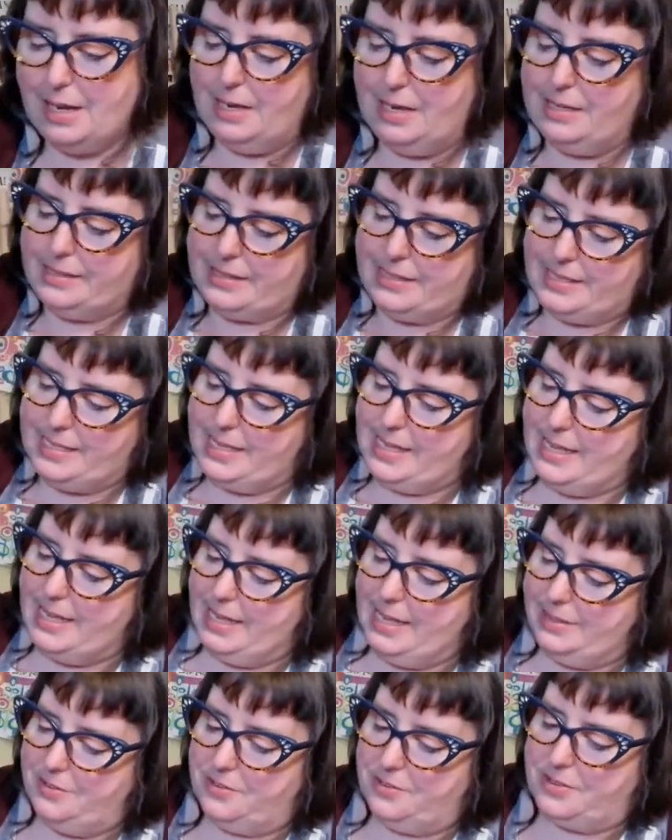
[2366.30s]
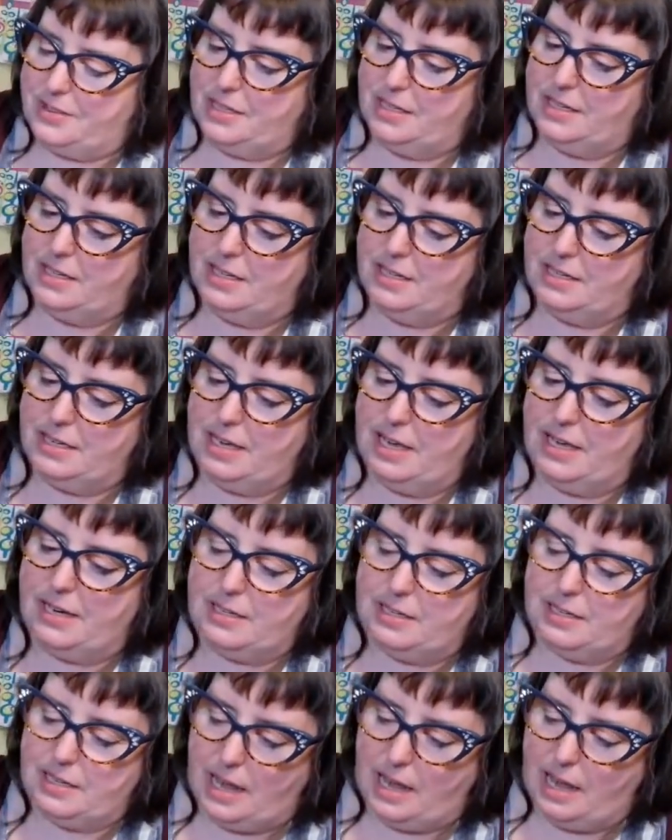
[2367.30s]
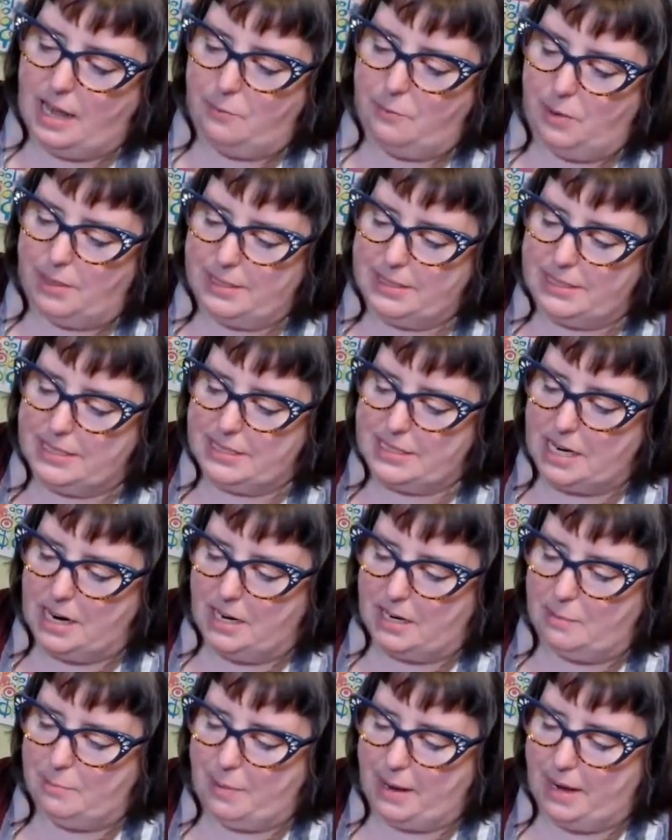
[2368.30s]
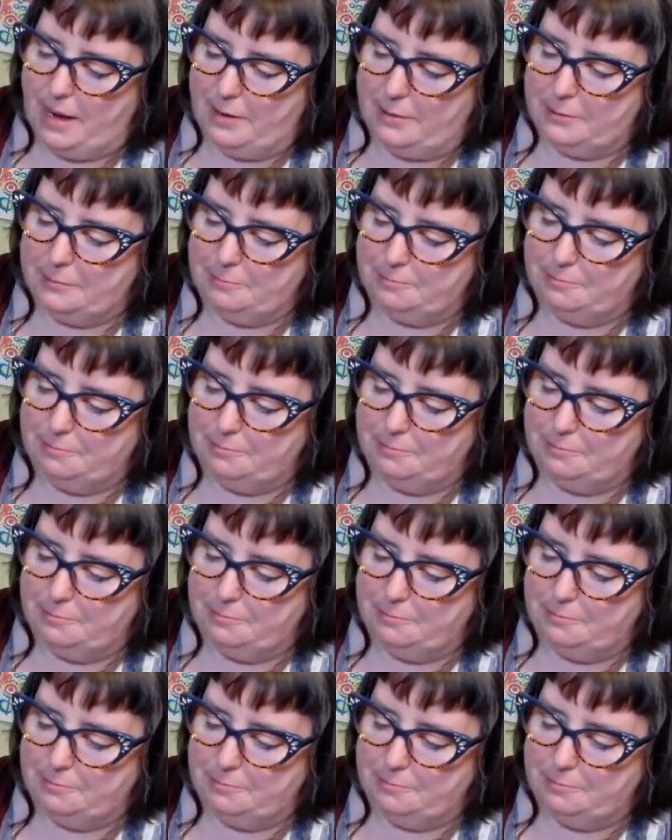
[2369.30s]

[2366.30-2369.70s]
The other thing, and I wanted to talk about